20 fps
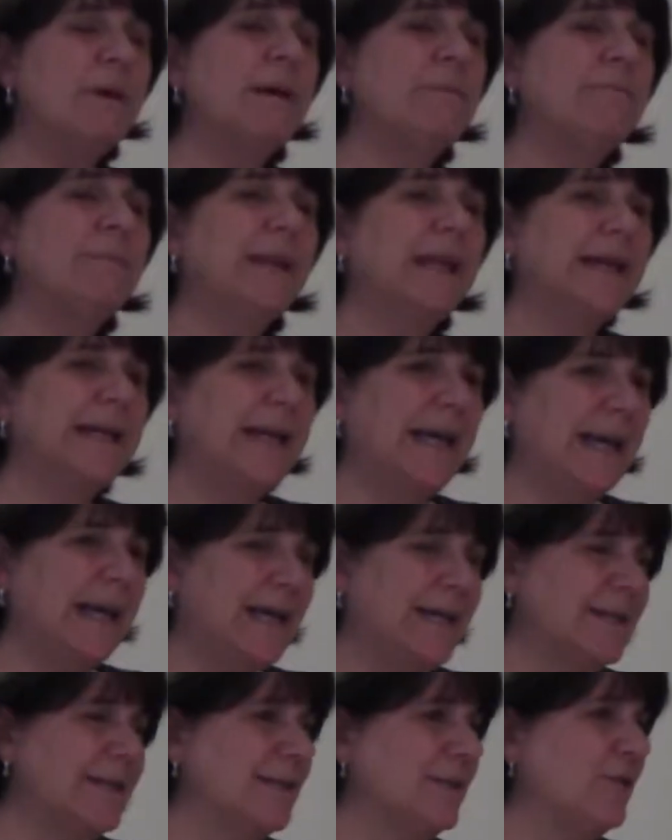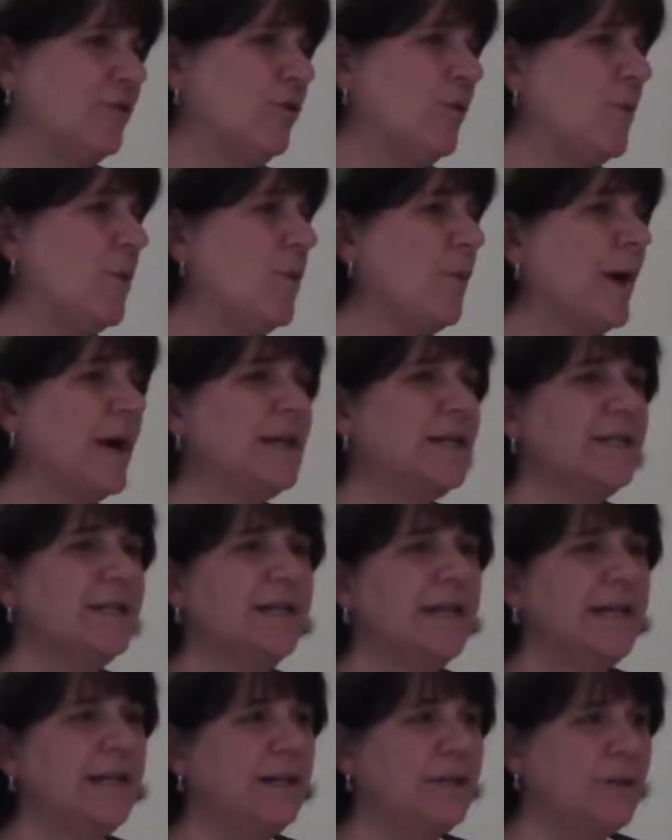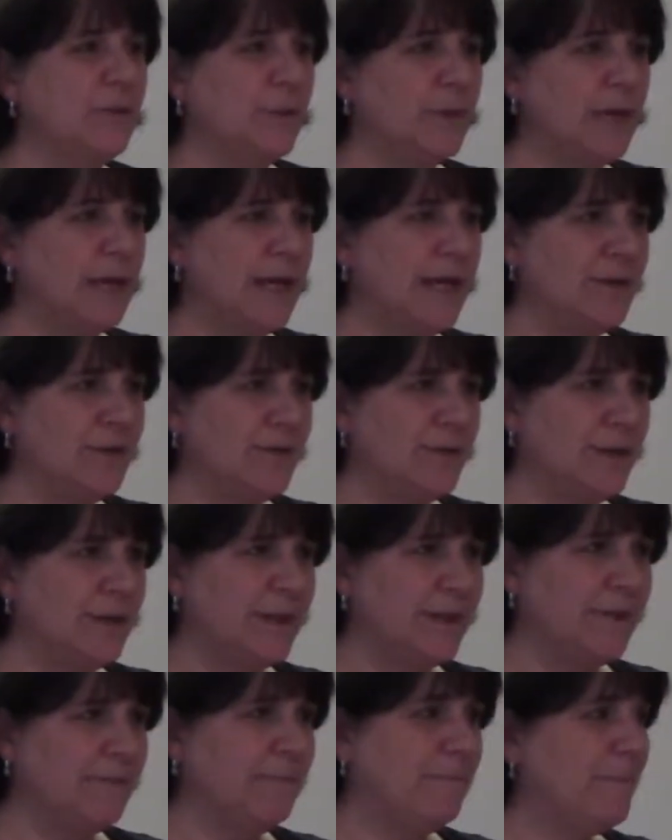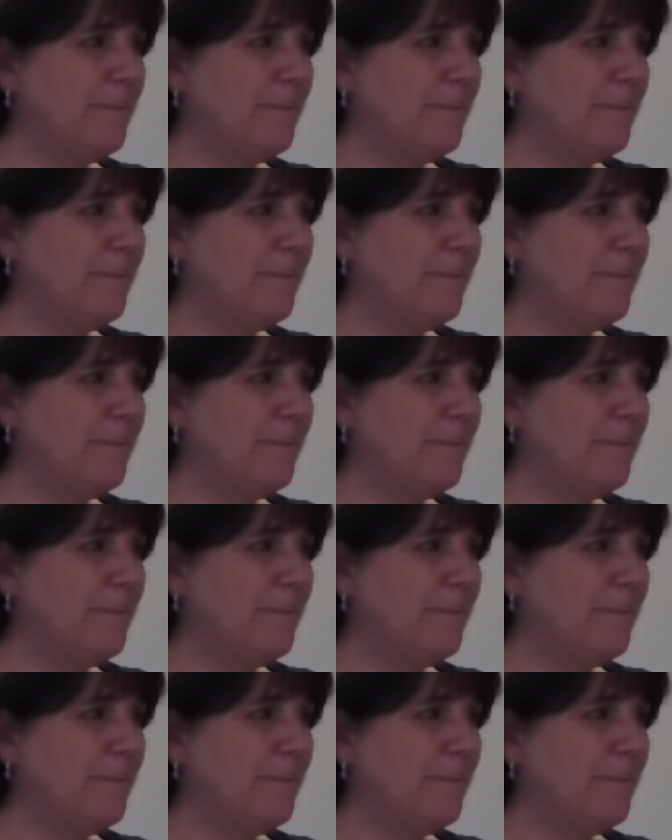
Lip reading: my blood gas, the normal range is 80 to 100.